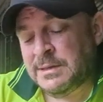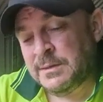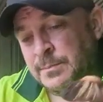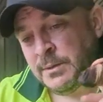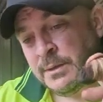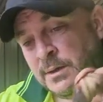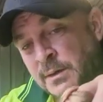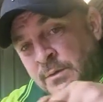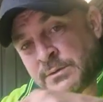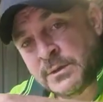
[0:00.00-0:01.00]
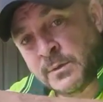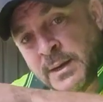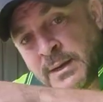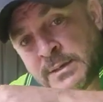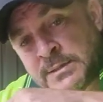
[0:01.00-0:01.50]
put the iron onto the
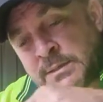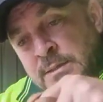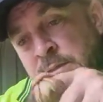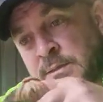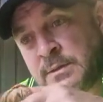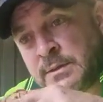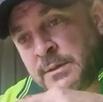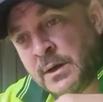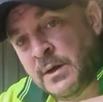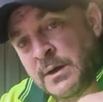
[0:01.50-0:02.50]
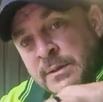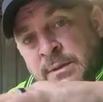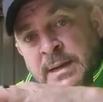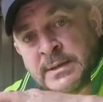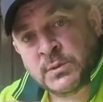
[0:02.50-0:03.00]
wax. The iron
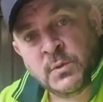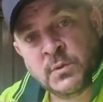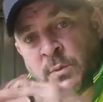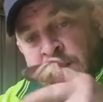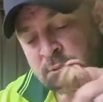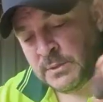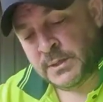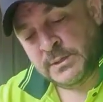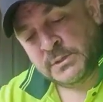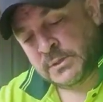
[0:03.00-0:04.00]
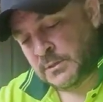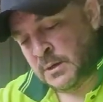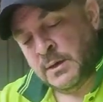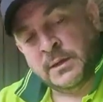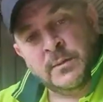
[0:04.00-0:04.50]
has all the wax on it, and you just
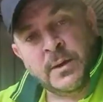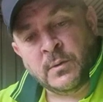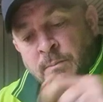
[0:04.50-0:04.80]
iron the belt.